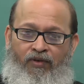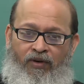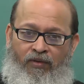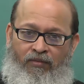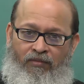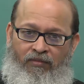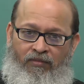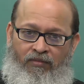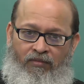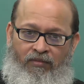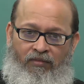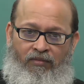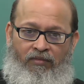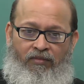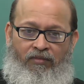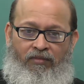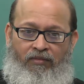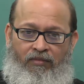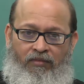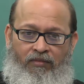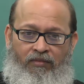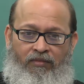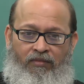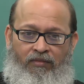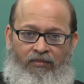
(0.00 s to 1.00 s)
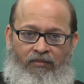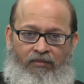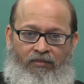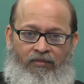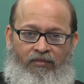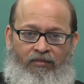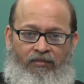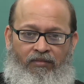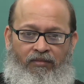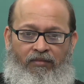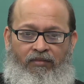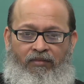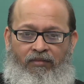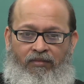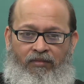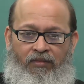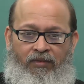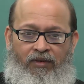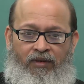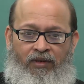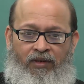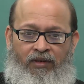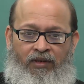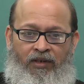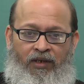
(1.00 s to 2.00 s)
from
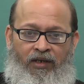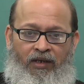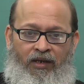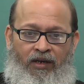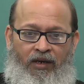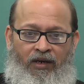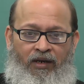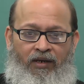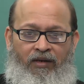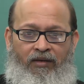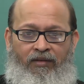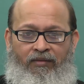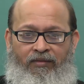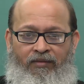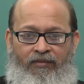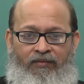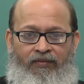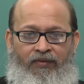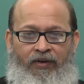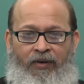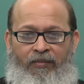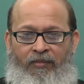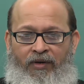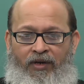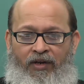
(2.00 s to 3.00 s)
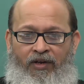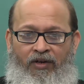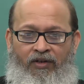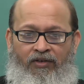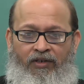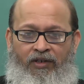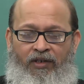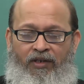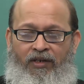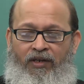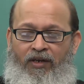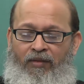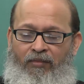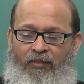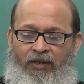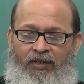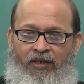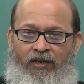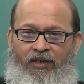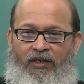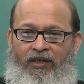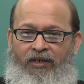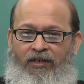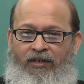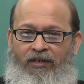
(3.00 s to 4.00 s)
a single family or single
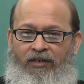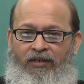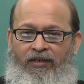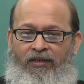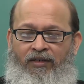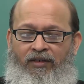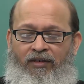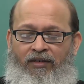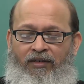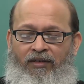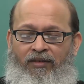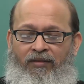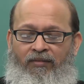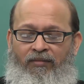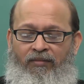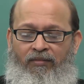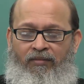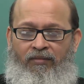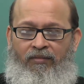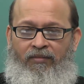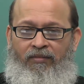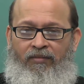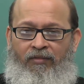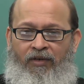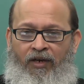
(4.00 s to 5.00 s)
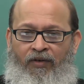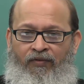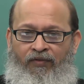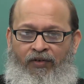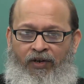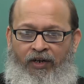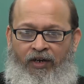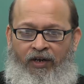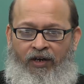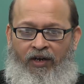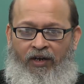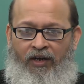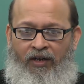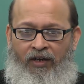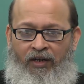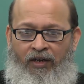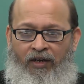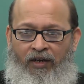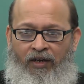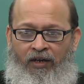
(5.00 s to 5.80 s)
mother in Africa,